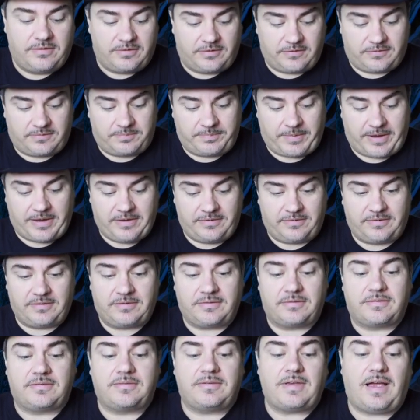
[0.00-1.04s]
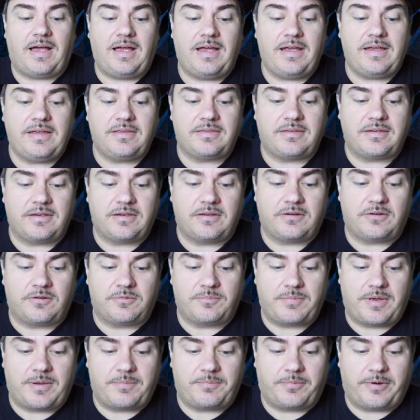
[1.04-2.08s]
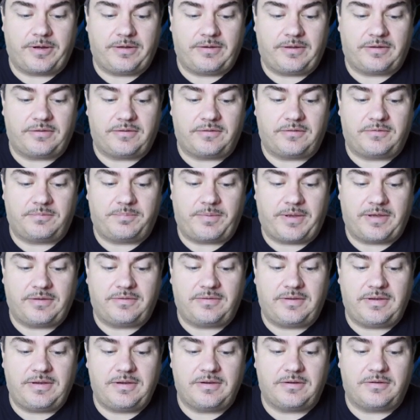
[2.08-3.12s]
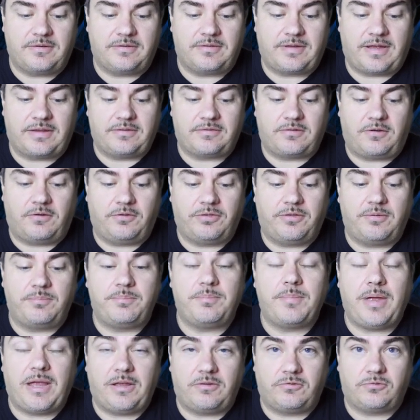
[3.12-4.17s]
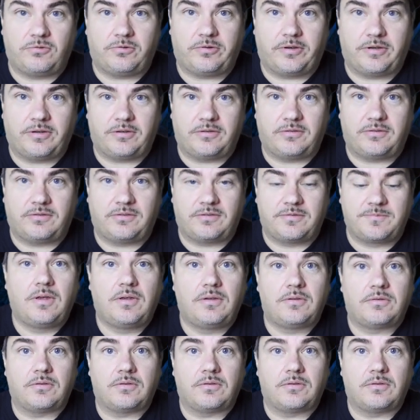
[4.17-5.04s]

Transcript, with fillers: The space inside the inner membrane, like this space here, that's called the matrix.